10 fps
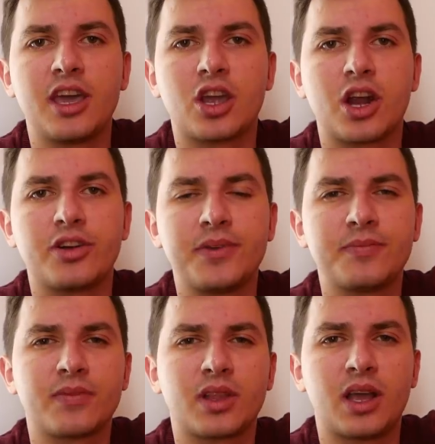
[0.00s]
Hey
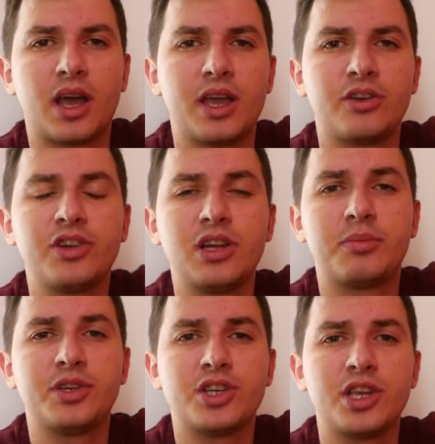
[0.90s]
Gary, I really
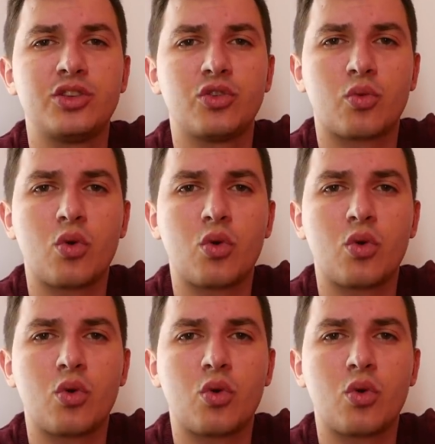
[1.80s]
appreciate your